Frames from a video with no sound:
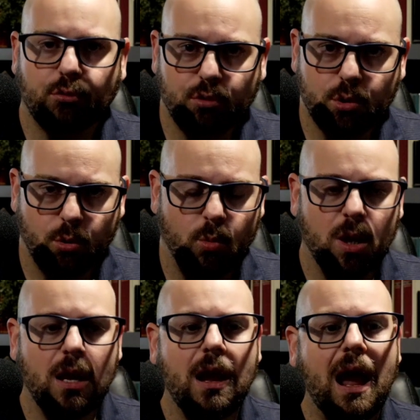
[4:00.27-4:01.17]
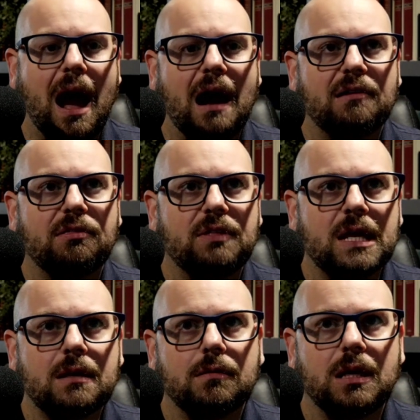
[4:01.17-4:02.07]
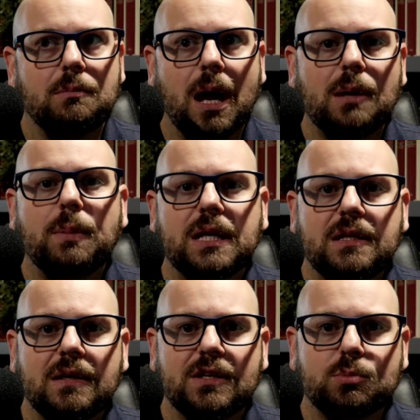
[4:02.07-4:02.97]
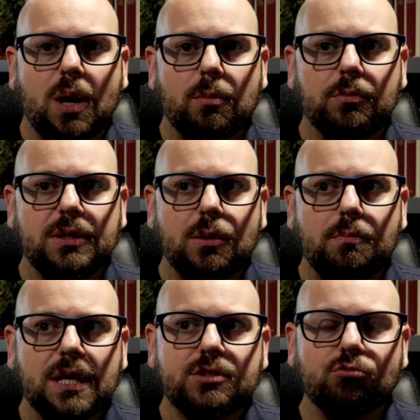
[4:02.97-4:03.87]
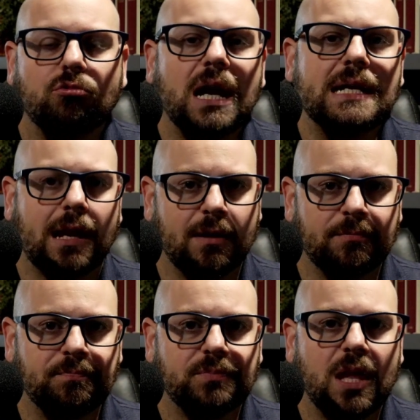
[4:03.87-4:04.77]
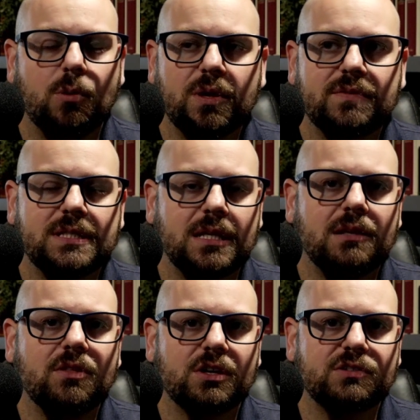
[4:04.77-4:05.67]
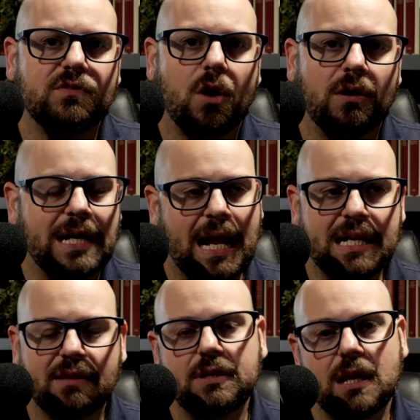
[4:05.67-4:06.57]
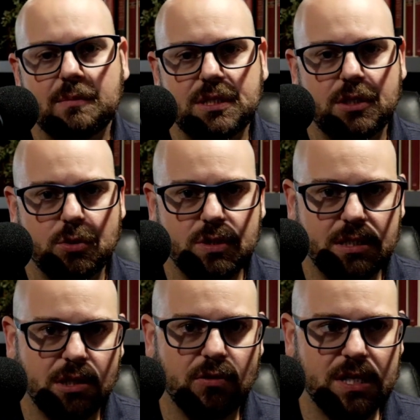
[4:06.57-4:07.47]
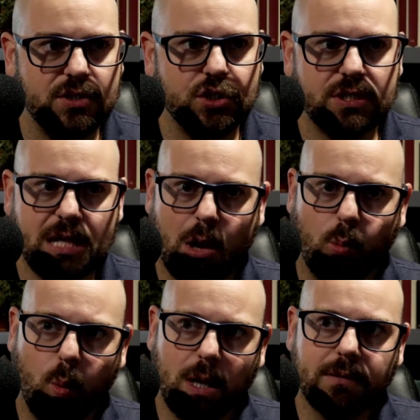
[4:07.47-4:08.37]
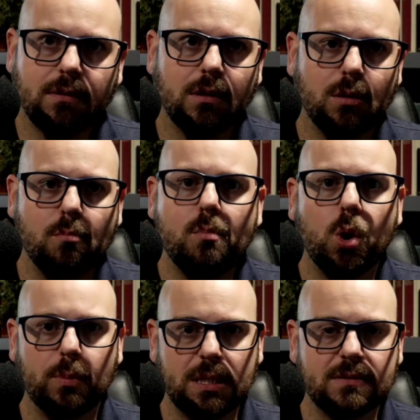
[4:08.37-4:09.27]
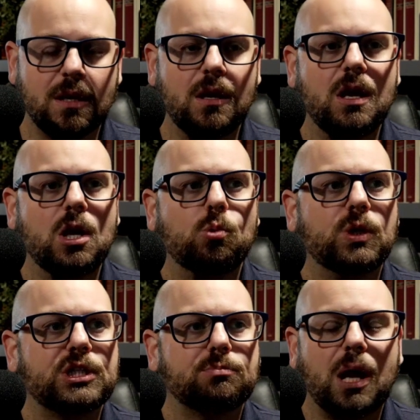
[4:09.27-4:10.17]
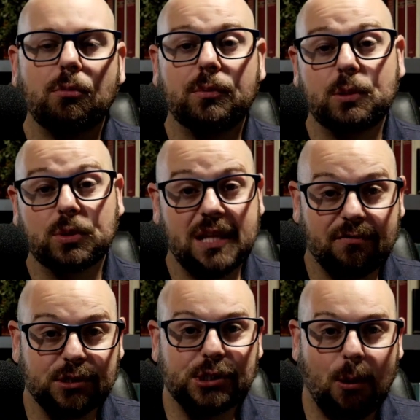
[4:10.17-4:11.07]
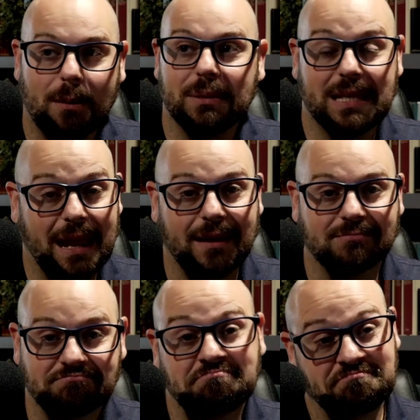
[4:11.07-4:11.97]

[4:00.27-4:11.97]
through. I think, in my opinion, it's probably the best writing that we've seen thus far in any of the MCU series. Just that one moment, which probably will never show up again.